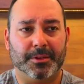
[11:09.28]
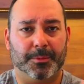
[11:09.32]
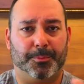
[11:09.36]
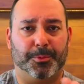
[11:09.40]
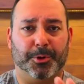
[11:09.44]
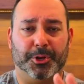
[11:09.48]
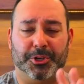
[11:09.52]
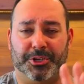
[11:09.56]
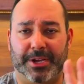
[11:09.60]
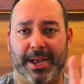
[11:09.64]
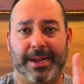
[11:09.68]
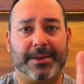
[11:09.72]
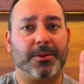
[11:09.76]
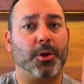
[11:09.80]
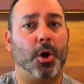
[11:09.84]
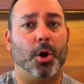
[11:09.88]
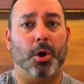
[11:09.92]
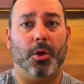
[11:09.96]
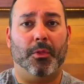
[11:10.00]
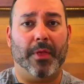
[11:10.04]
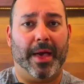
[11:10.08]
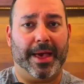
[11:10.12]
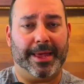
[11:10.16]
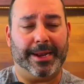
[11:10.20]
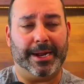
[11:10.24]
to project
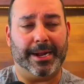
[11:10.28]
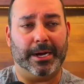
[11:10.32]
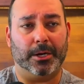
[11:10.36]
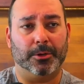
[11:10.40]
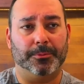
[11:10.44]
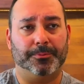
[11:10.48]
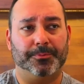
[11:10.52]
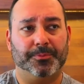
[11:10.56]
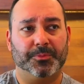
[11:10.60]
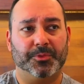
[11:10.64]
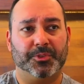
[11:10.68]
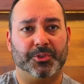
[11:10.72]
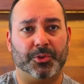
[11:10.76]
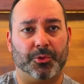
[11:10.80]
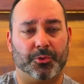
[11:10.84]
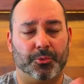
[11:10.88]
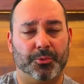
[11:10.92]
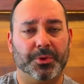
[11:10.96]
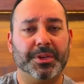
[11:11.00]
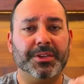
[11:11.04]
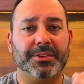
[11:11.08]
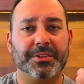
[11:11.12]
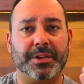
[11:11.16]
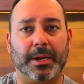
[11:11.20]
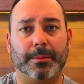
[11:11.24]
all that out. So
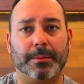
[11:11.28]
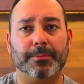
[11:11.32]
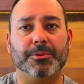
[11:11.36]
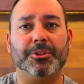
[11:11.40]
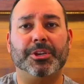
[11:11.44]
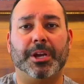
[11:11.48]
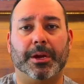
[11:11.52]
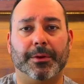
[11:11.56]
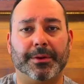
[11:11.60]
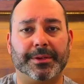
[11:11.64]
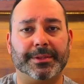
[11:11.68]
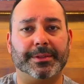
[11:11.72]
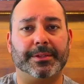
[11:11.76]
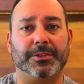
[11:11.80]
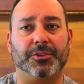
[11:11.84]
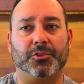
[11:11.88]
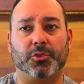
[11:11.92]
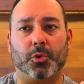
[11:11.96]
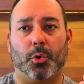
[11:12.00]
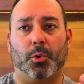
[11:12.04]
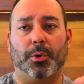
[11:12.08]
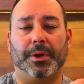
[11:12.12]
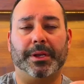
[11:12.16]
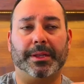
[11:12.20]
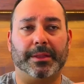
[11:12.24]
the reason I'm sharing the
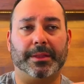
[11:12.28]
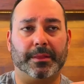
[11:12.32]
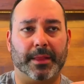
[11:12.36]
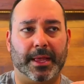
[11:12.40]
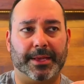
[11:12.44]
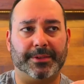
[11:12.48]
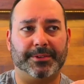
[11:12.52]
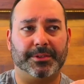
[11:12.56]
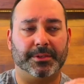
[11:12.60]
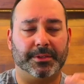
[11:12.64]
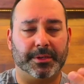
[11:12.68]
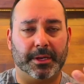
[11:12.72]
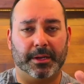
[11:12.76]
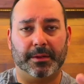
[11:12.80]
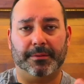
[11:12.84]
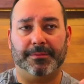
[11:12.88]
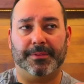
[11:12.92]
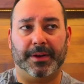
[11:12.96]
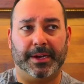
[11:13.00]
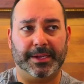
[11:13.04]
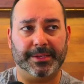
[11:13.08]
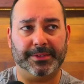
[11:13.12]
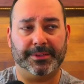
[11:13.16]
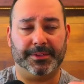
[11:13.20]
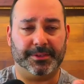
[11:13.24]
story and lesson and
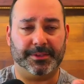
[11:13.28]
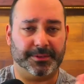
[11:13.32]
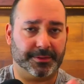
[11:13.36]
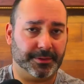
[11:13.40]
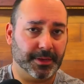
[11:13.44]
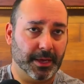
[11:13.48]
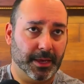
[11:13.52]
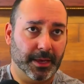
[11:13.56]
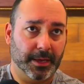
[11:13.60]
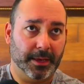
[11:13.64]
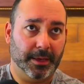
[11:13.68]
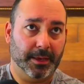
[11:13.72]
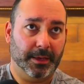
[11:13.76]
advice is,